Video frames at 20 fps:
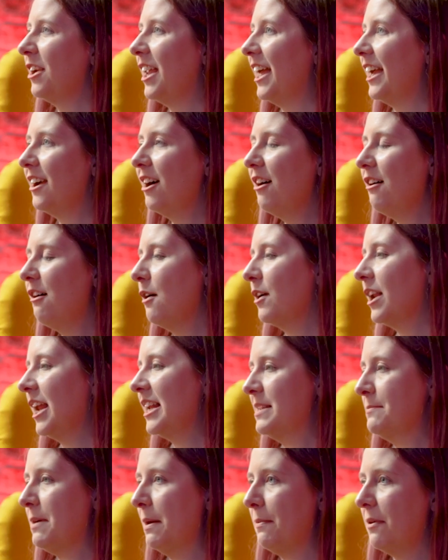I'd
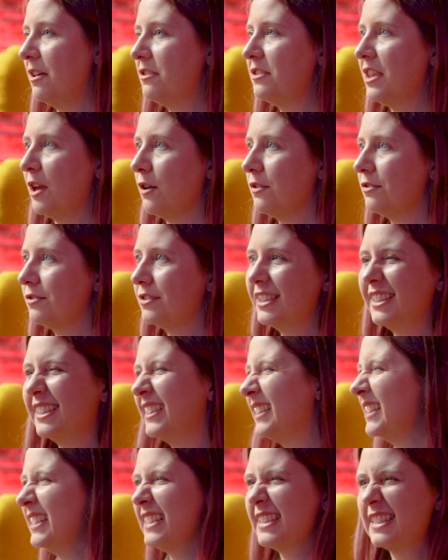like to take my birthday off.
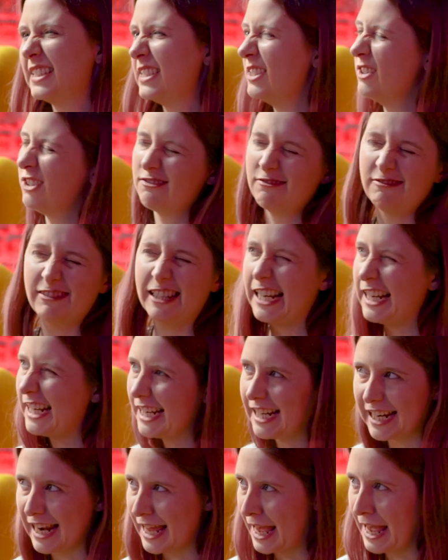It's not
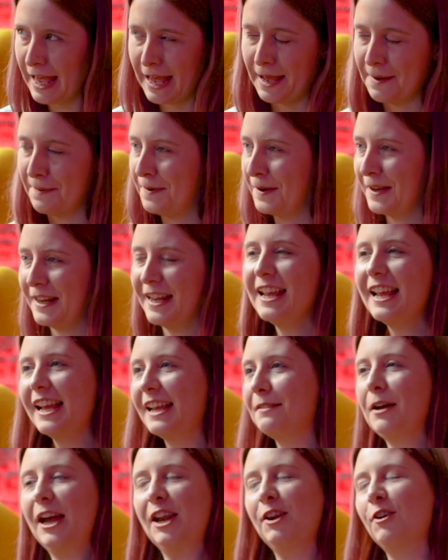really going to happen.
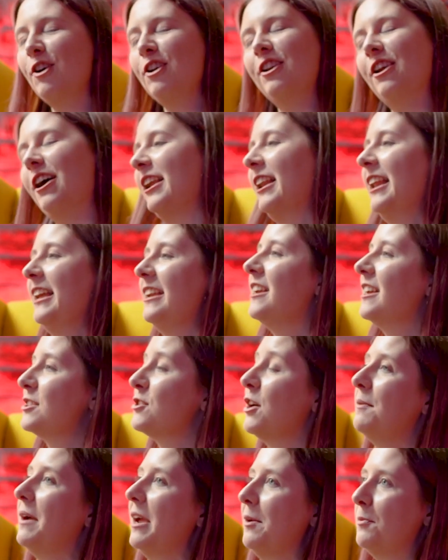
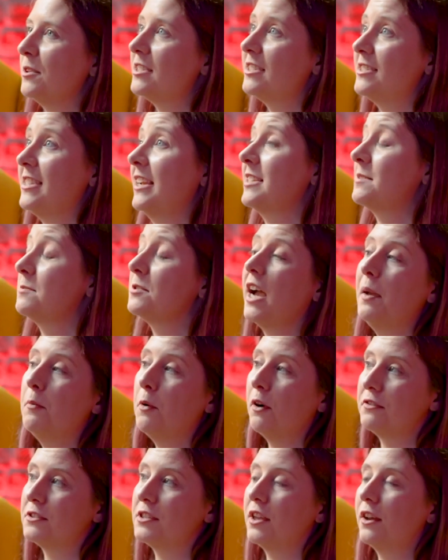So I'm able to take some time
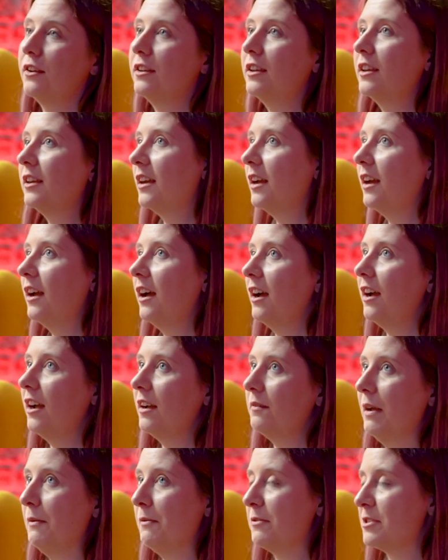off. So
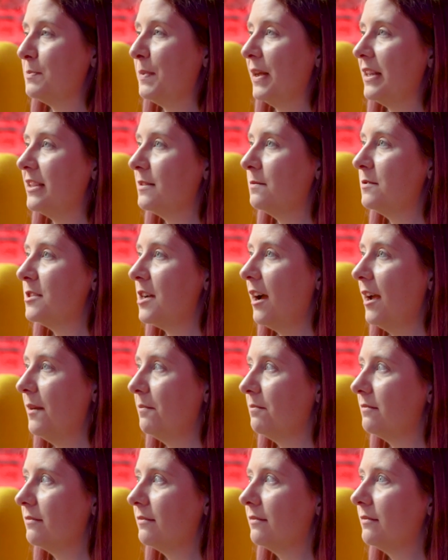I'm able to spend some
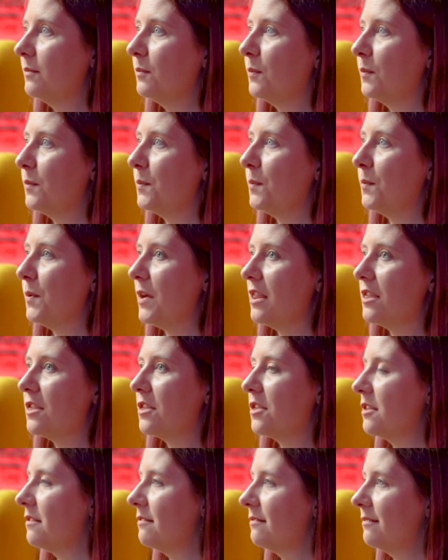time
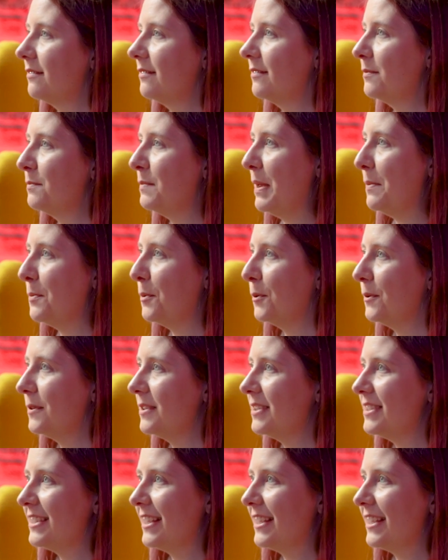with people to